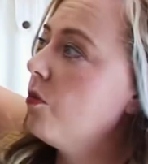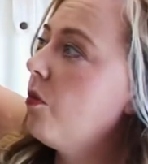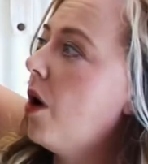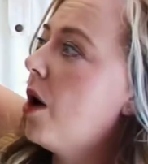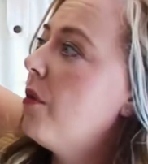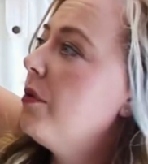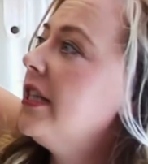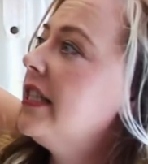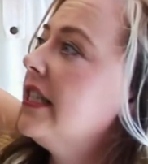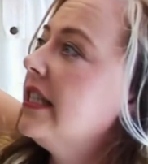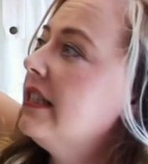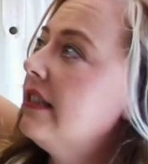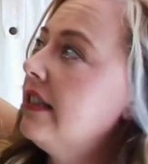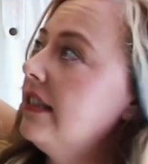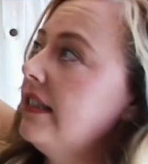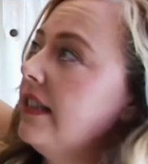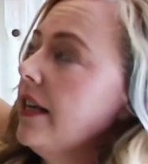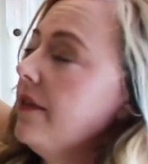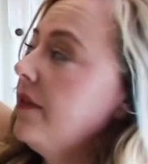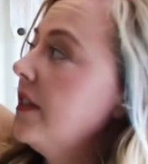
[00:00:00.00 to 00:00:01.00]
what we did to
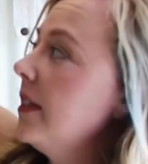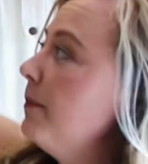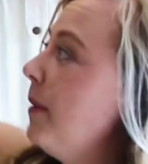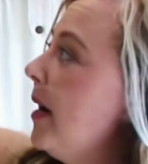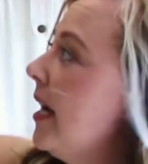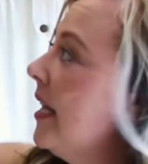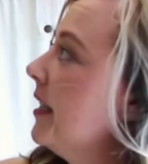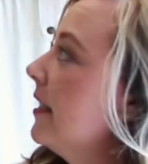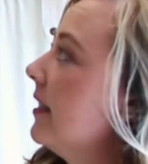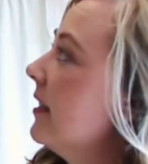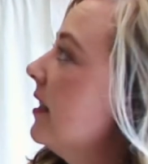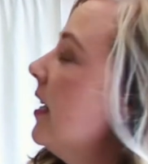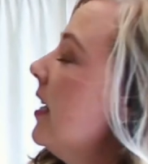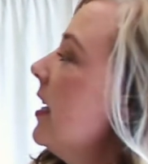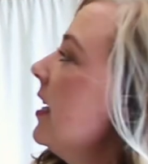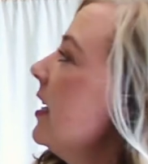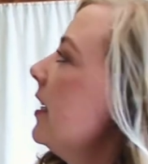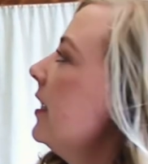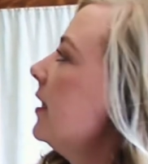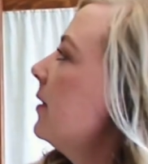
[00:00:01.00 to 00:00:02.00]
save space
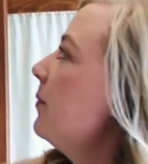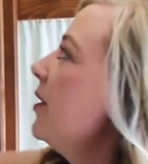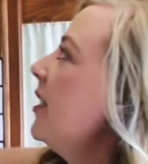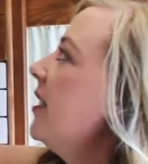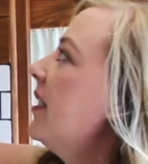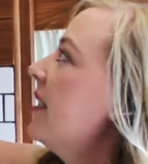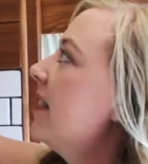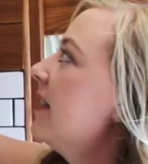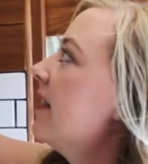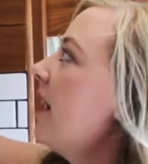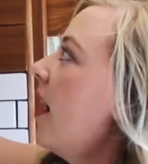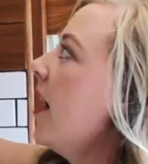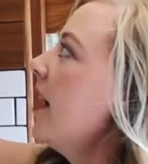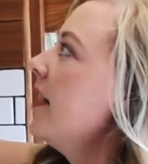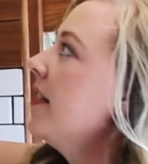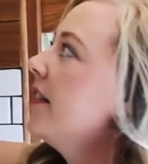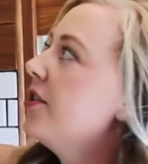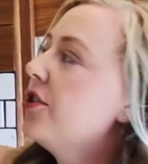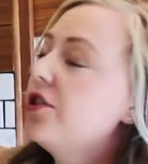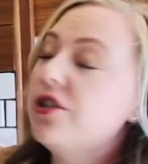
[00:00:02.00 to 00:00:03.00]
is we
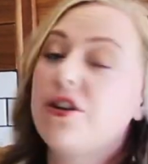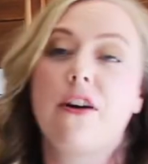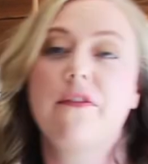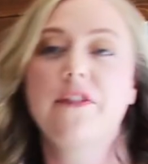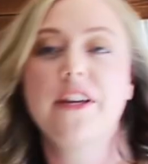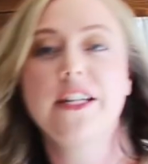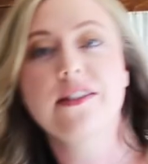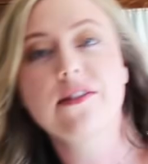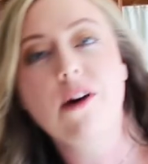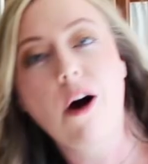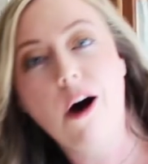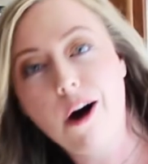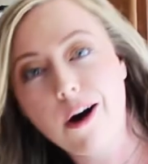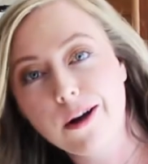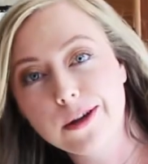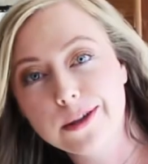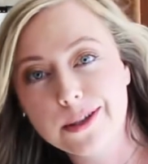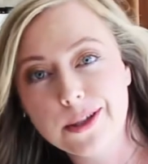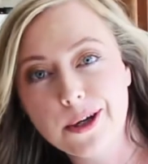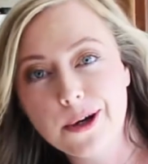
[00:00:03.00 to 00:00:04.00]
designed shelvings
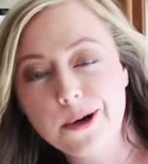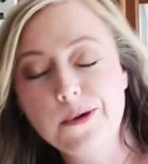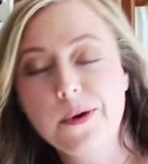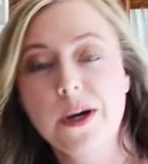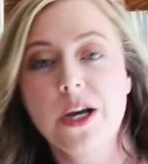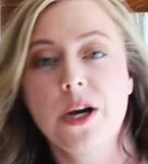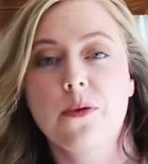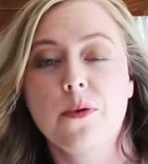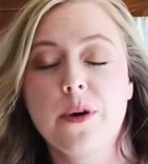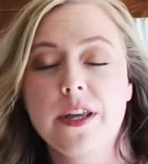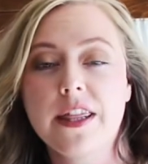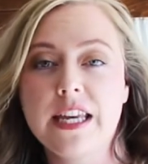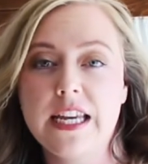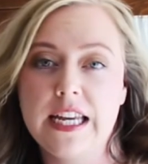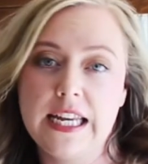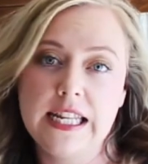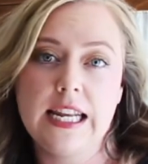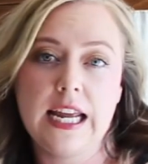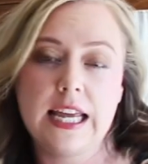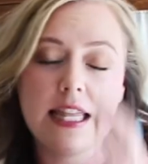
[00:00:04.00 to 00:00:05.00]
also
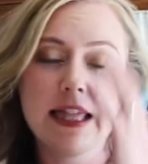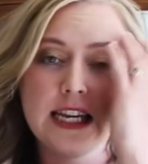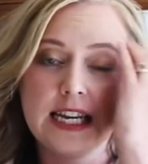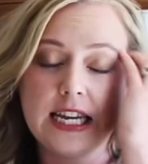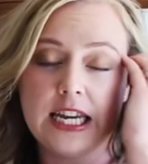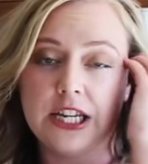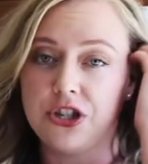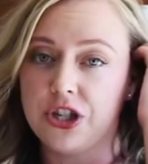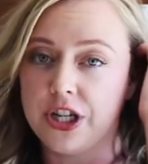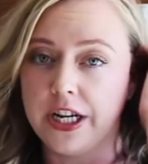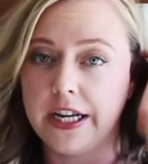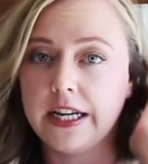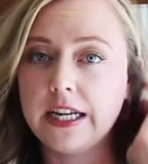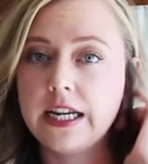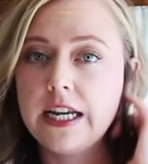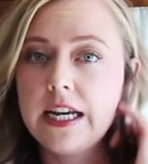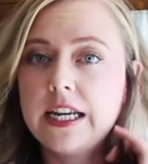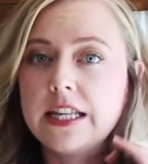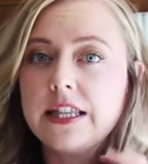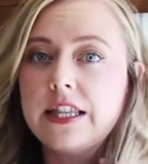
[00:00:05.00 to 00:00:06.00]
within the
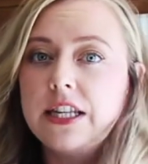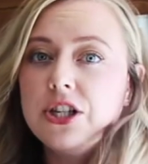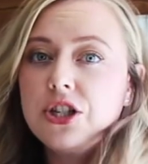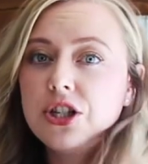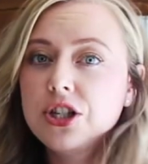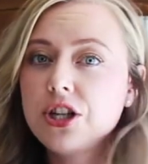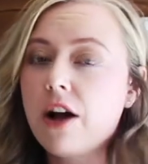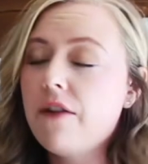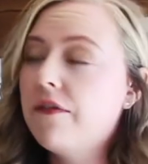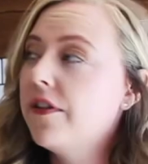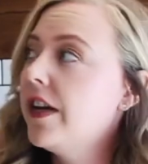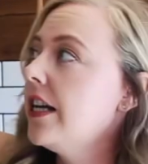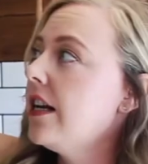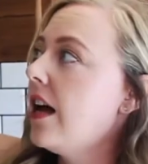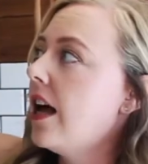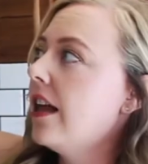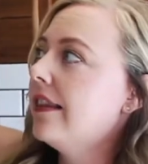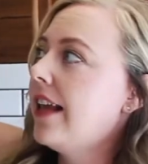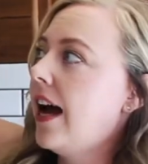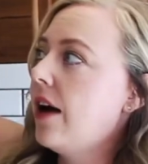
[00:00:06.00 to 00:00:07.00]
kitchen. This shelving
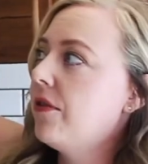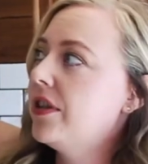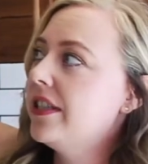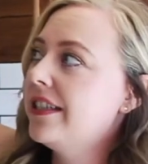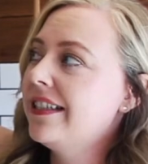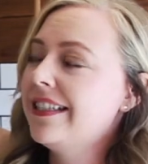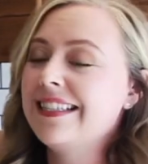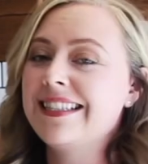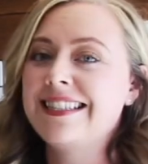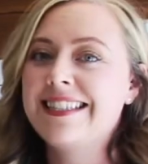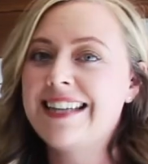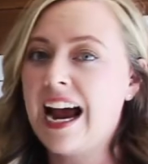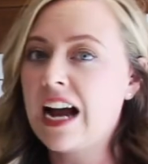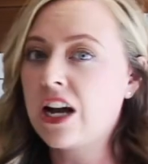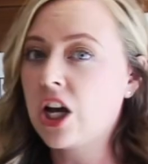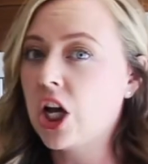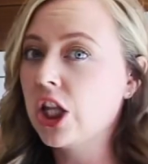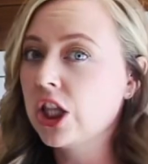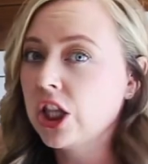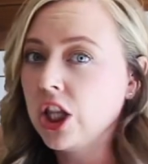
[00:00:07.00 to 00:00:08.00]
allowed us to
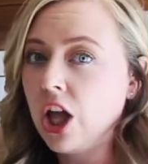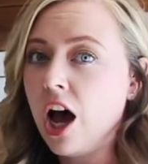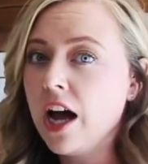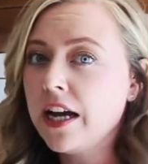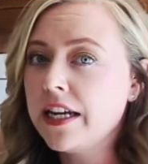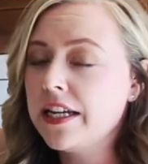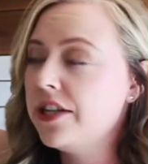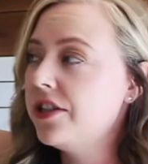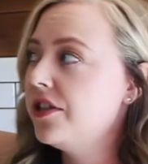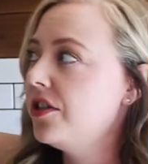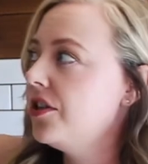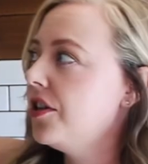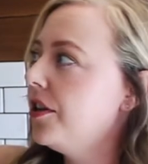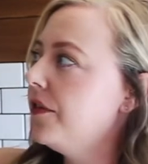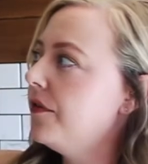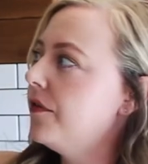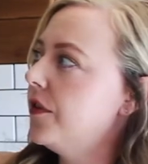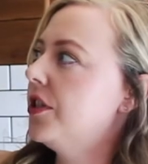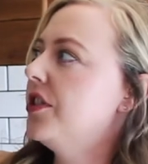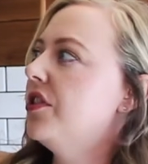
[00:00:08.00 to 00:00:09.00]
stack a lot
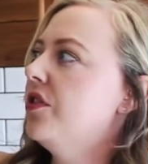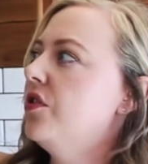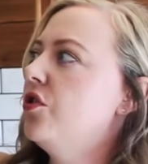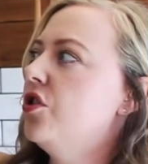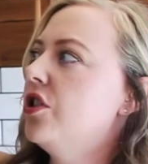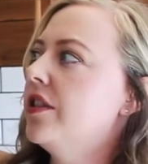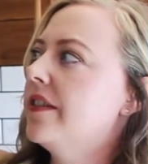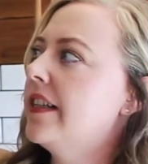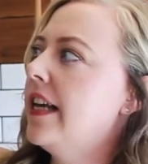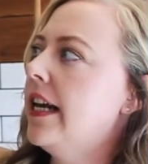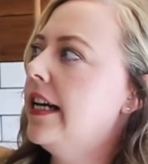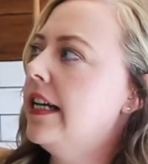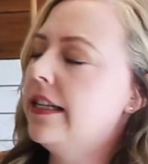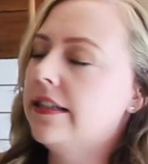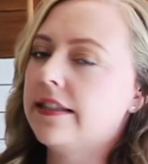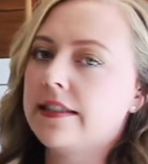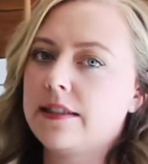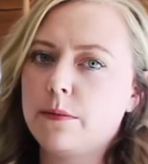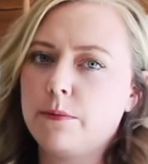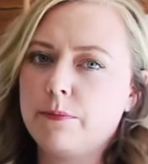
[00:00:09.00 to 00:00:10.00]
easier versus just
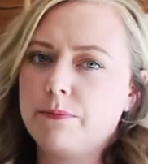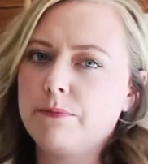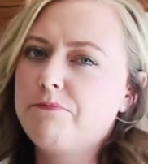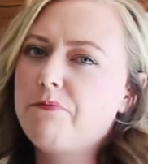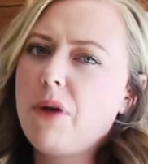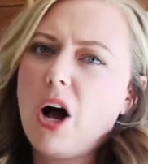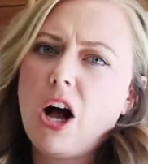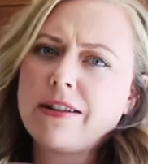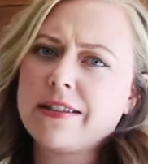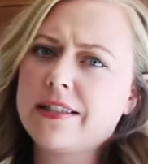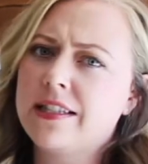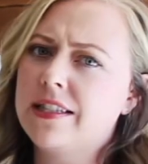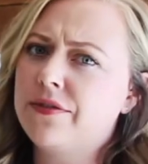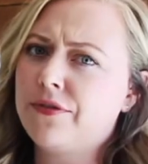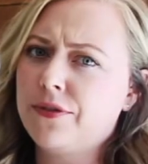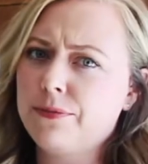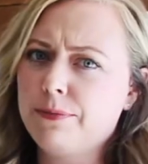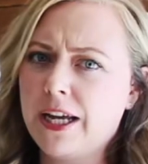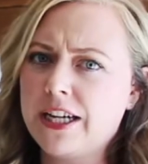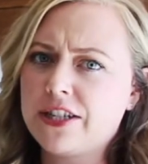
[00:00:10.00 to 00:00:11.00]
getting some boxes
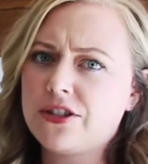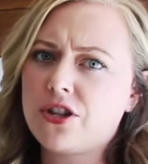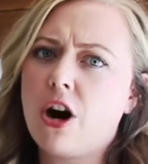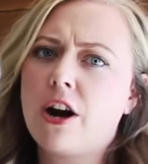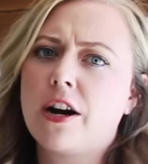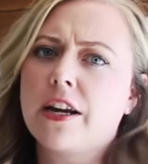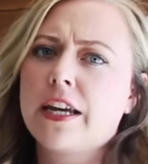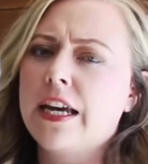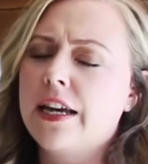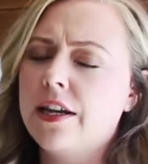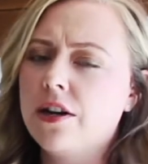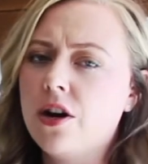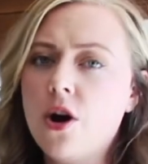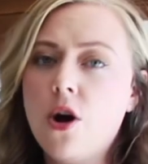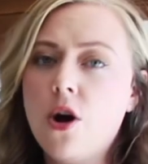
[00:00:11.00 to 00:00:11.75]
from like Target